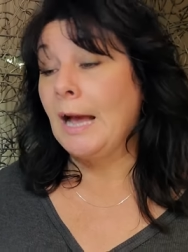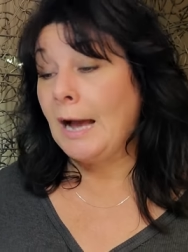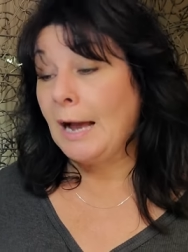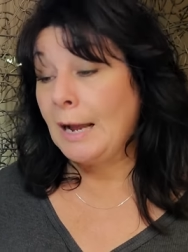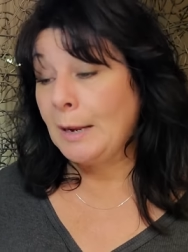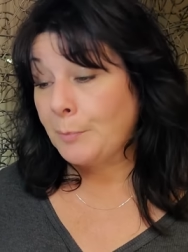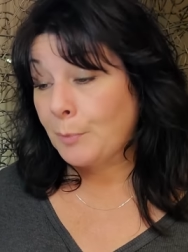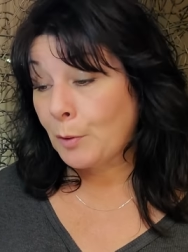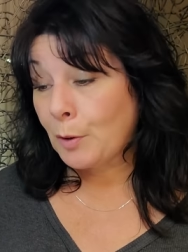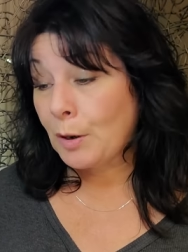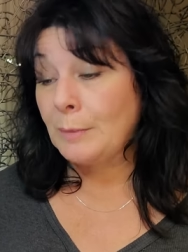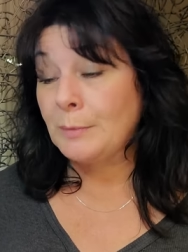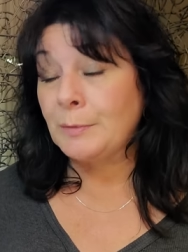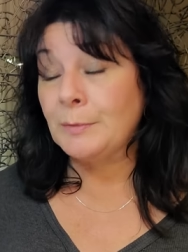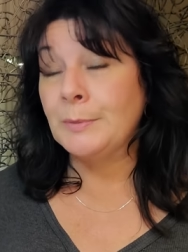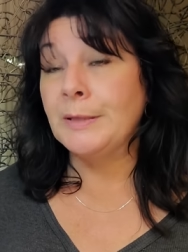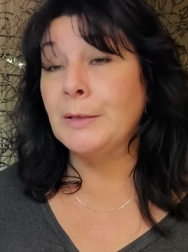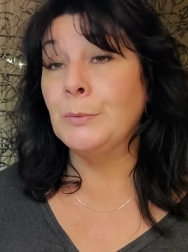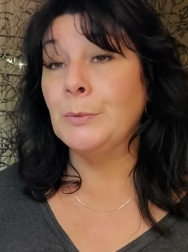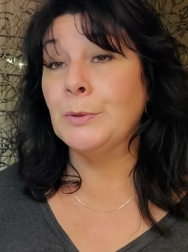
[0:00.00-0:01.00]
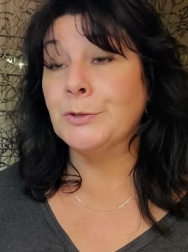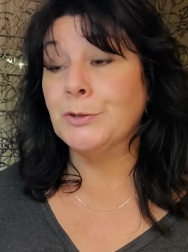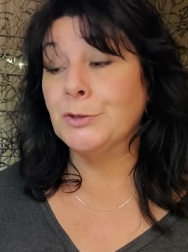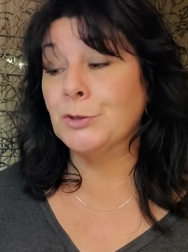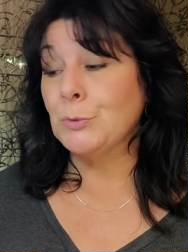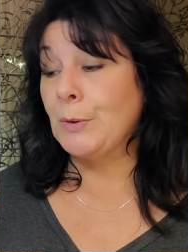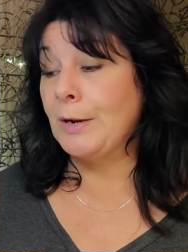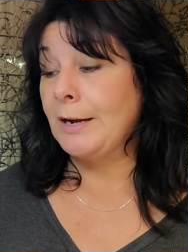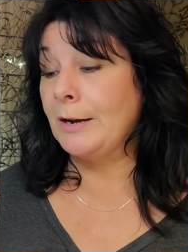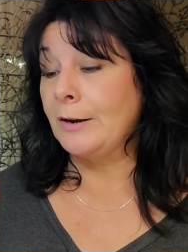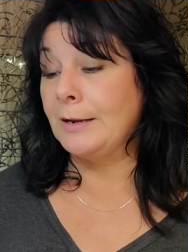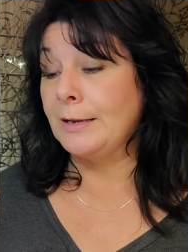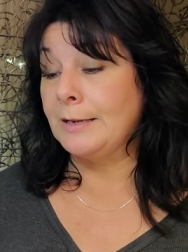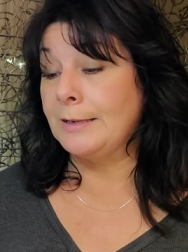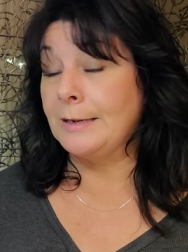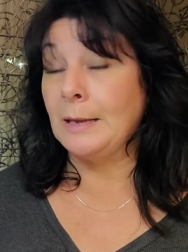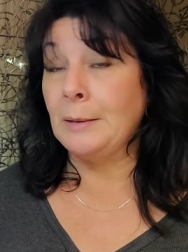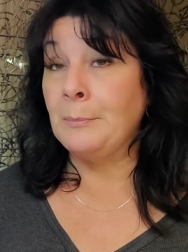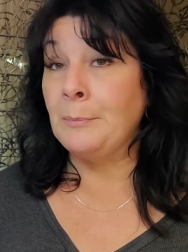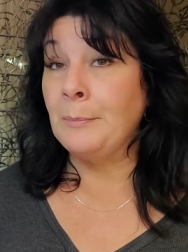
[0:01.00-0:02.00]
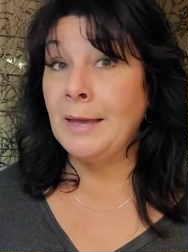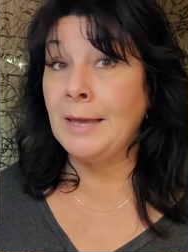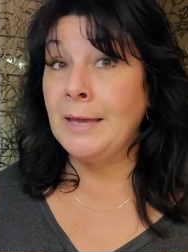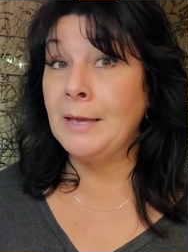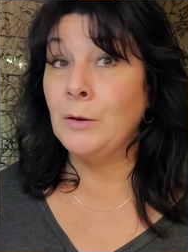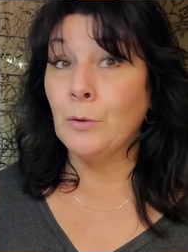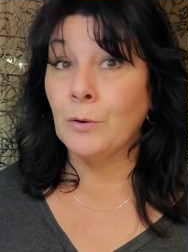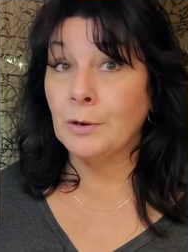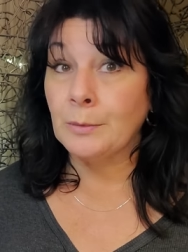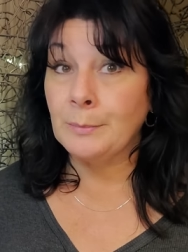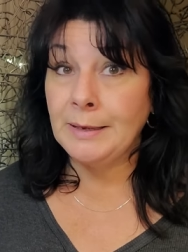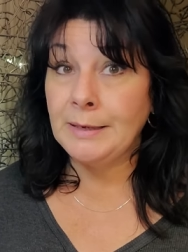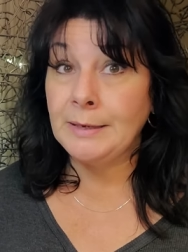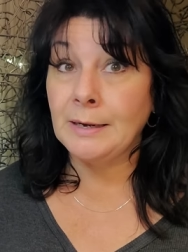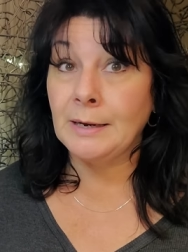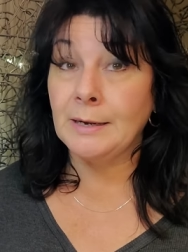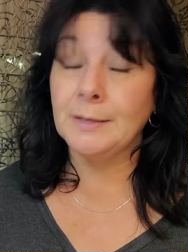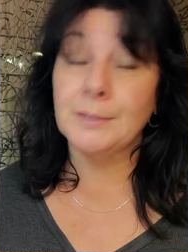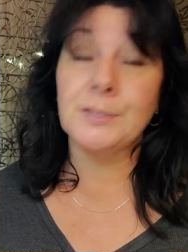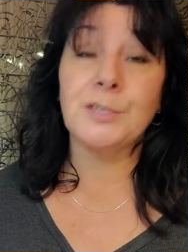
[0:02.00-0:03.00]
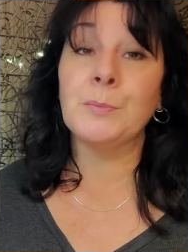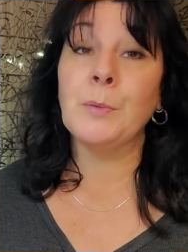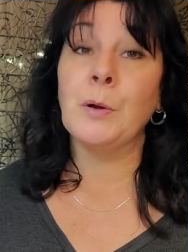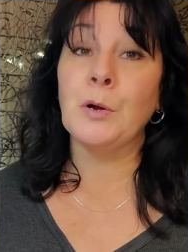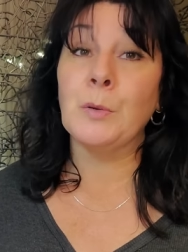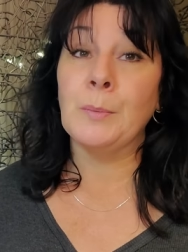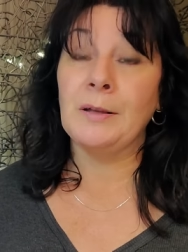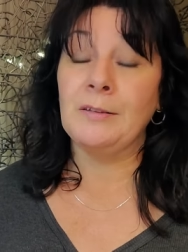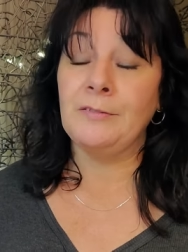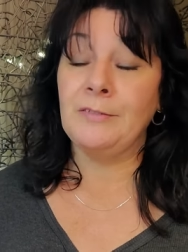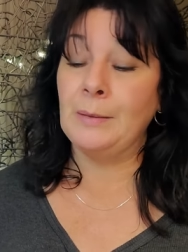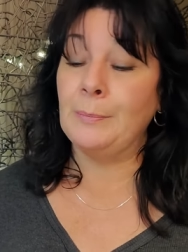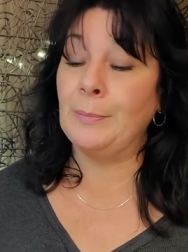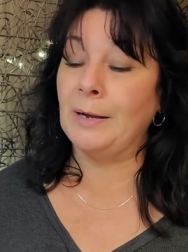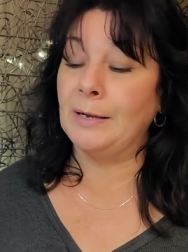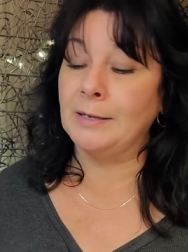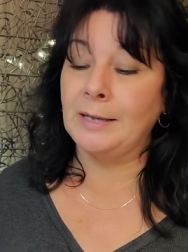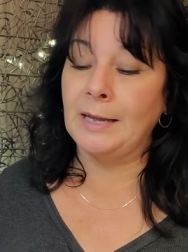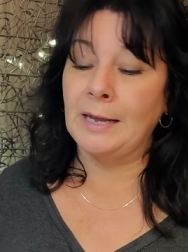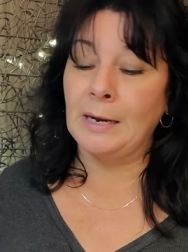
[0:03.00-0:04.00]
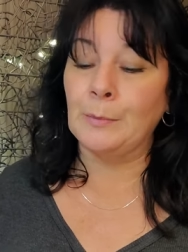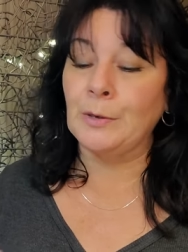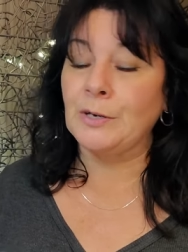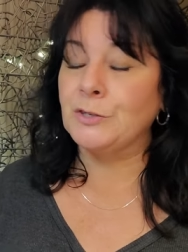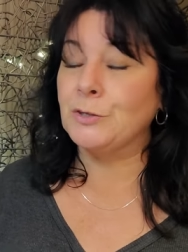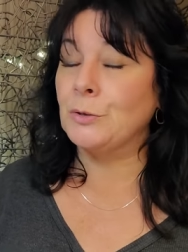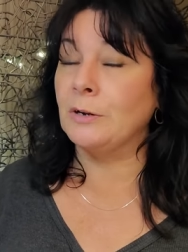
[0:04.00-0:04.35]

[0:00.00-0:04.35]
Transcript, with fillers: I probably will swear and I may or may not smoke my vape on camera.